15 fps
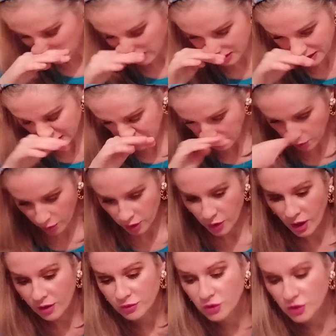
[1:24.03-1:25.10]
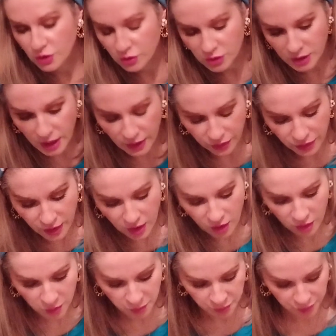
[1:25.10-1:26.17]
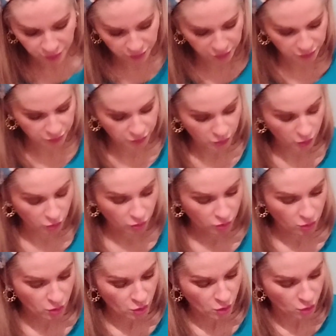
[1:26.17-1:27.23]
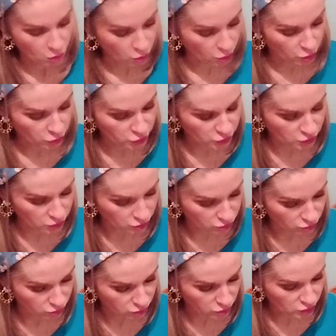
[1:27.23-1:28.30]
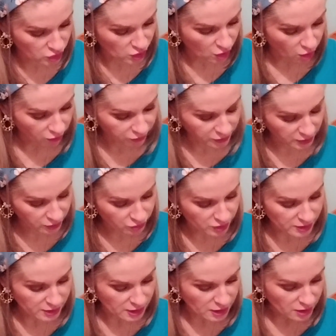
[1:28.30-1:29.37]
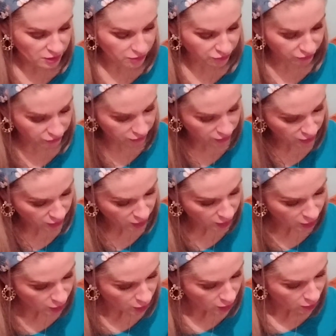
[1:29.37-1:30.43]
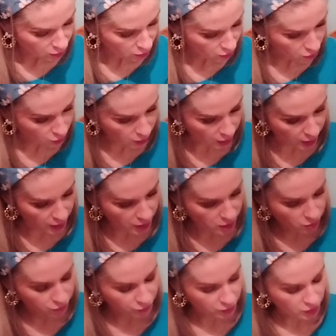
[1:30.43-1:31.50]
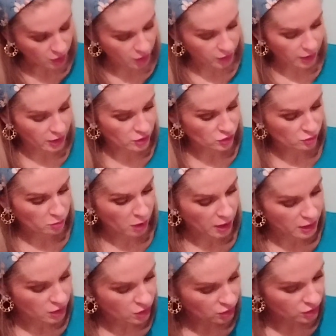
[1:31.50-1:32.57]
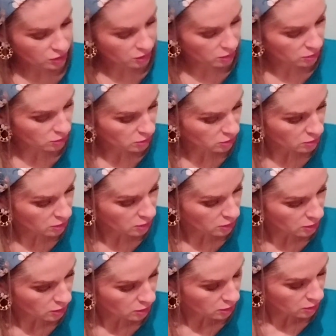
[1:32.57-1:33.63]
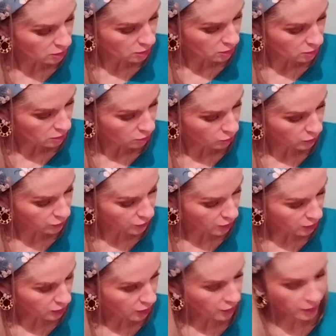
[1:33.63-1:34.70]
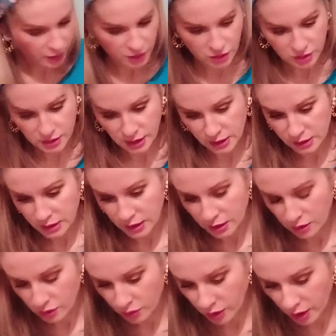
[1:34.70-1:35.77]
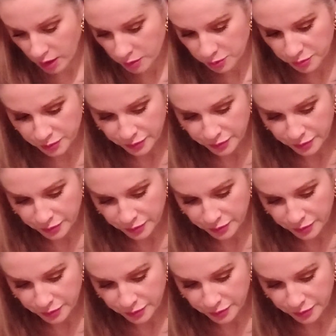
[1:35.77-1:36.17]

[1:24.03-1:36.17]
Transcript: Let's see what you have to do to get there or to soften and receive. Okay, we've got Archangel Michael. We've got Archangel Zadkiel. Okay.